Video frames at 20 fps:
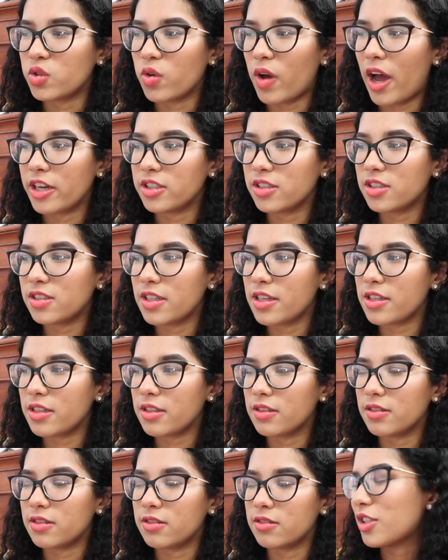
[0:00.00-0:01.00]
so I just think
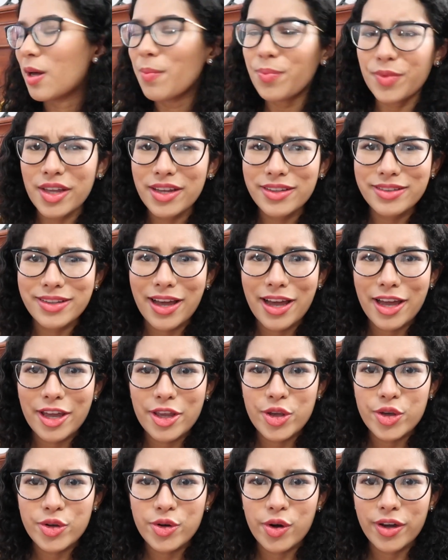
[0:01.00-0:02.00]
this is something that
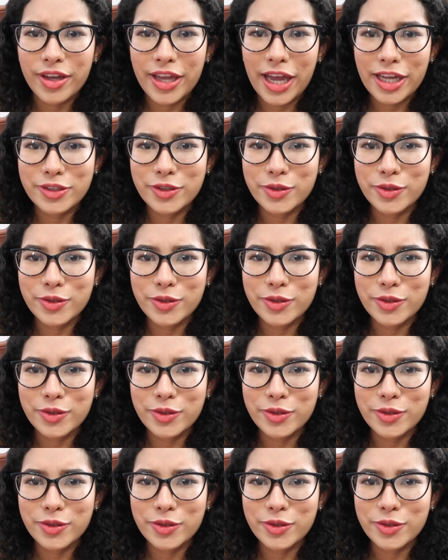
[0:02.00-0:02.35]
you don't get